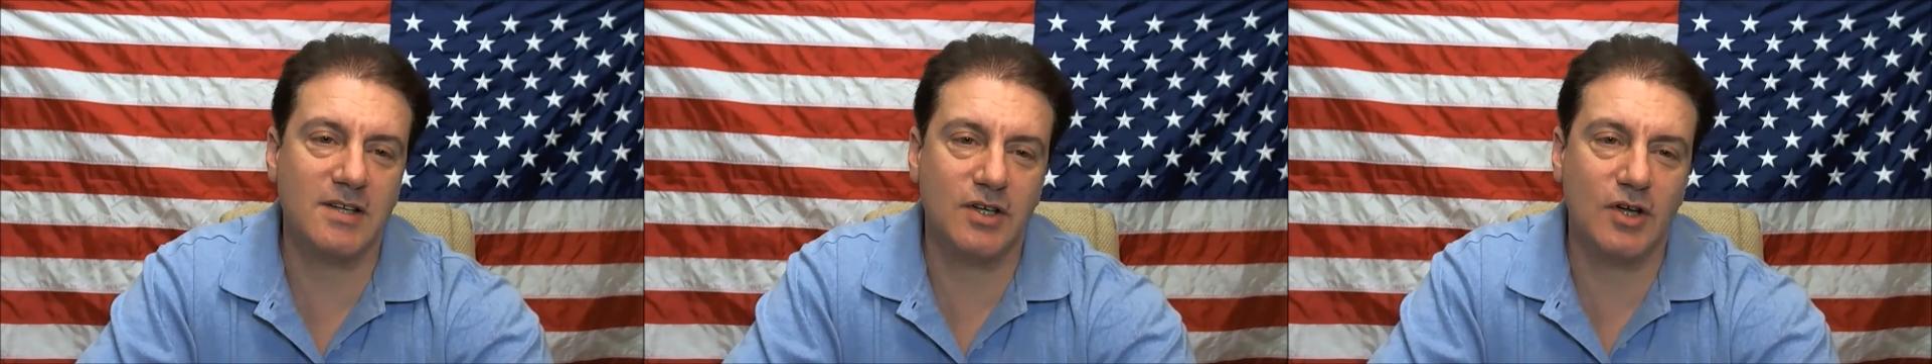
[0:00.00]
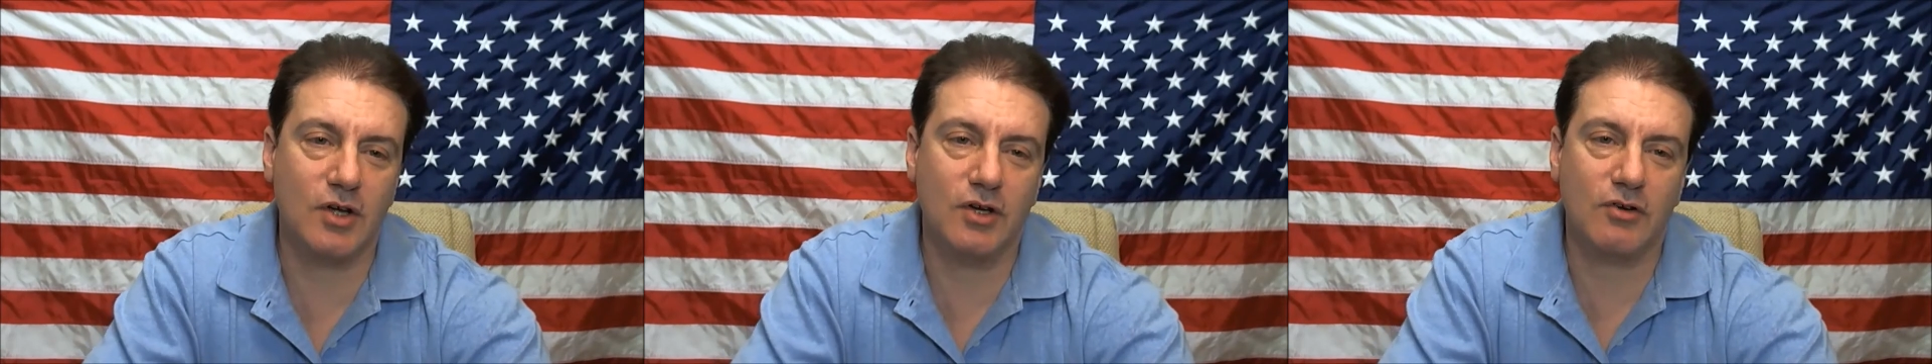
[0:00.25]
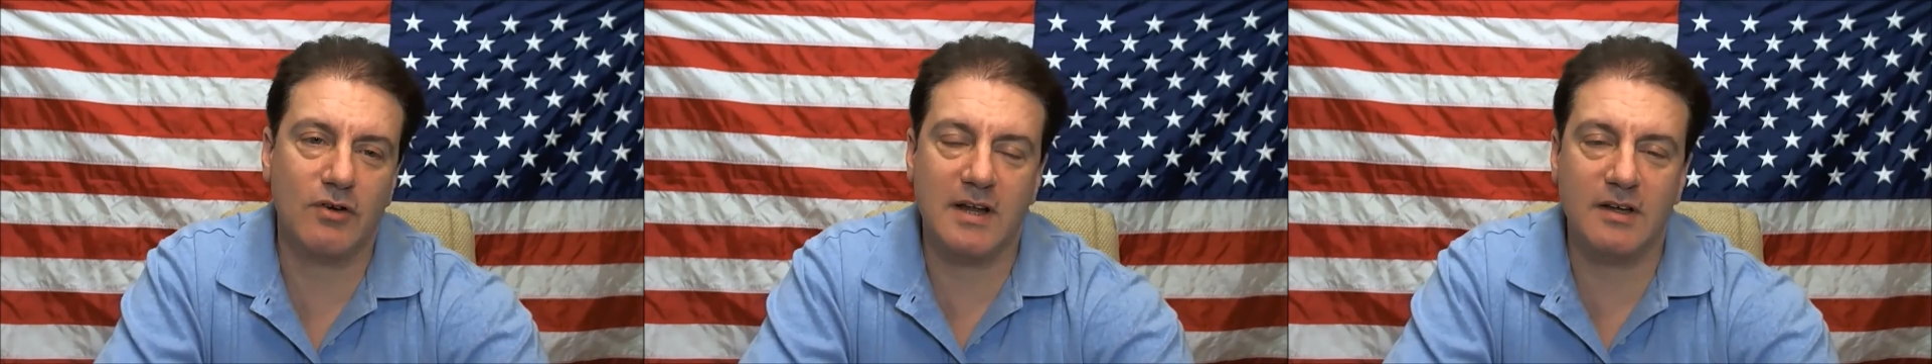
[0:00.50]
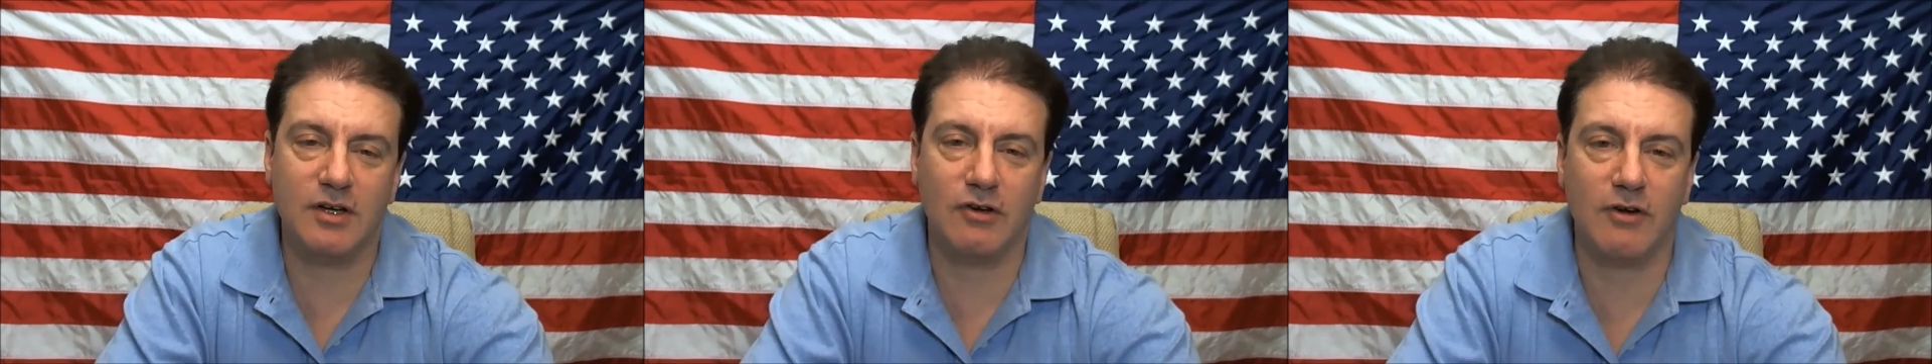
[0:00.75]

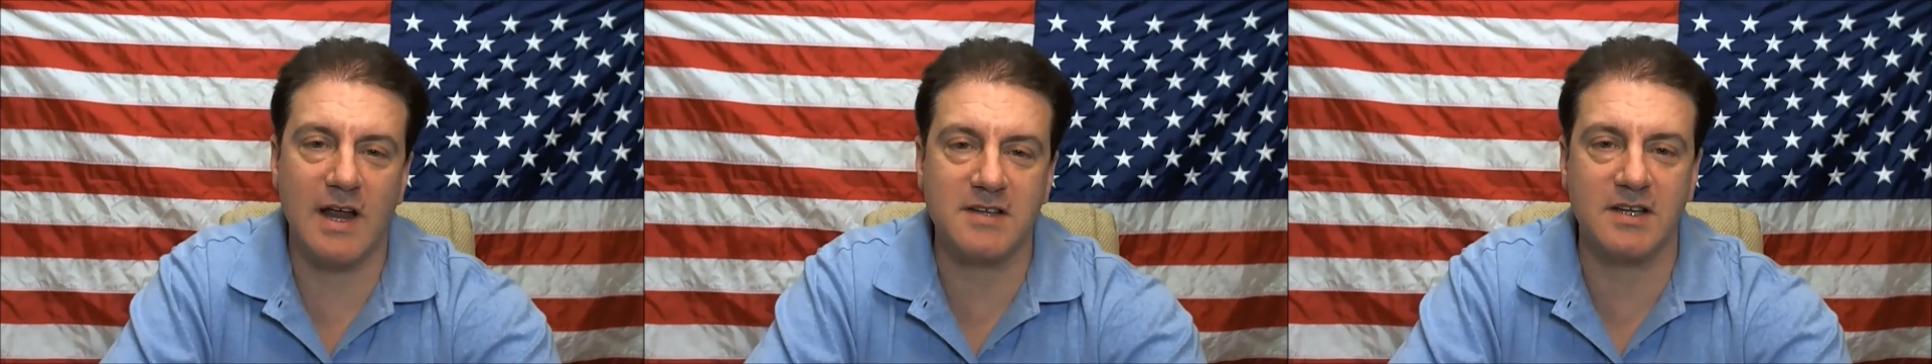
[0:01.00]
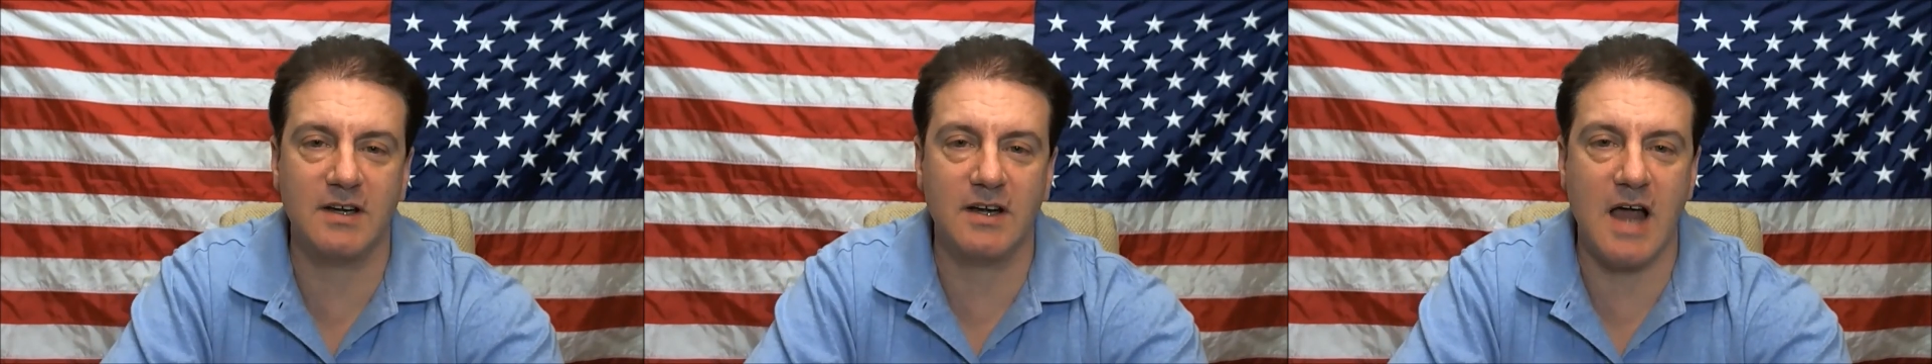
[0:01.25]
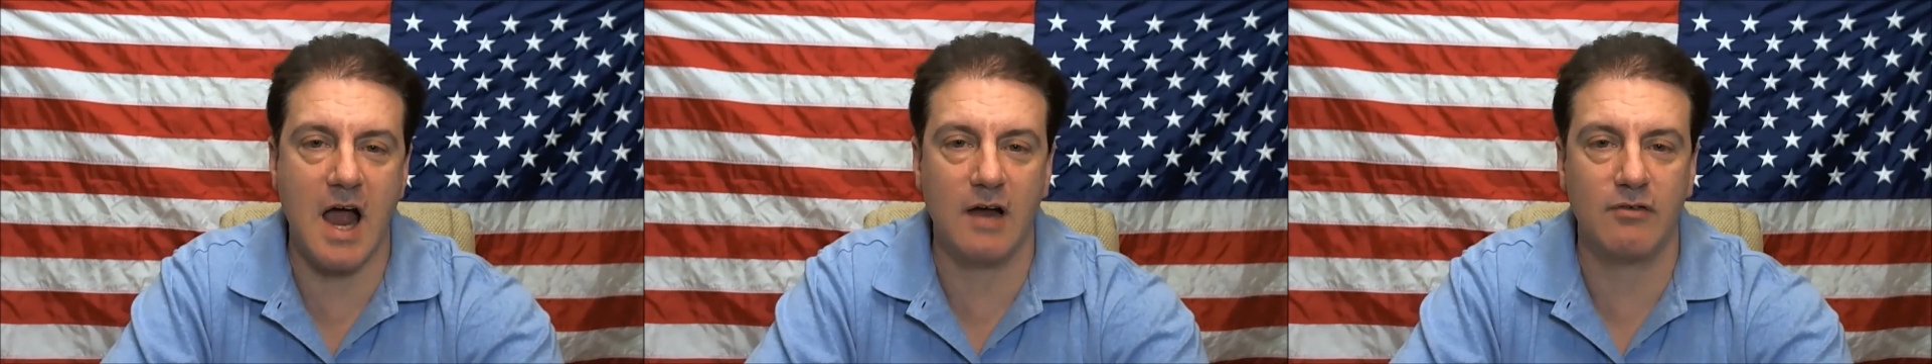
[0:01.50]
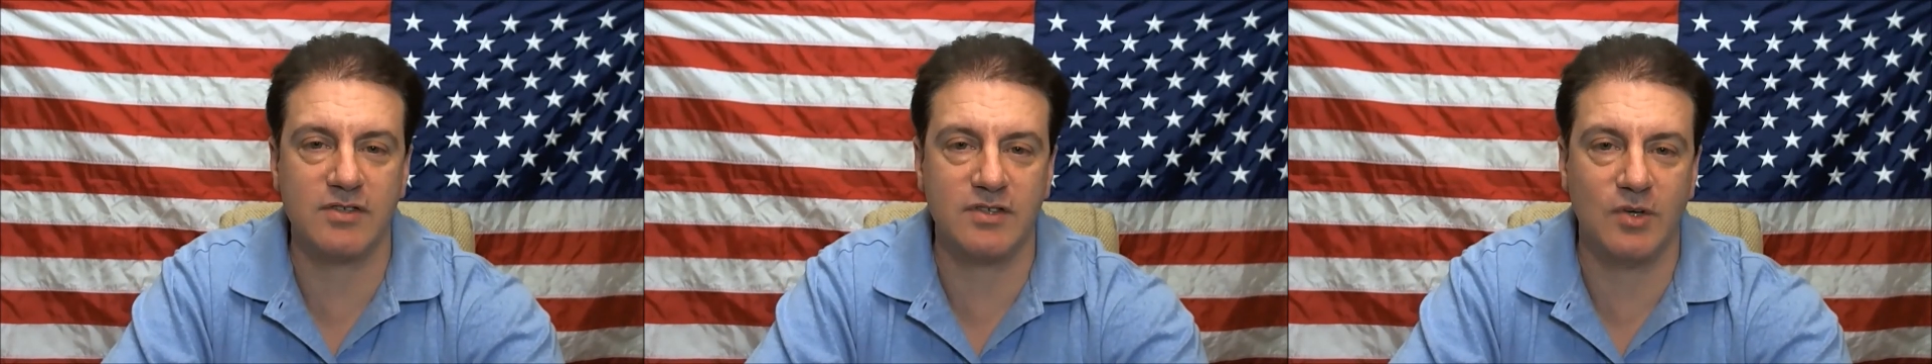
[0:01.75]
you're asking Congress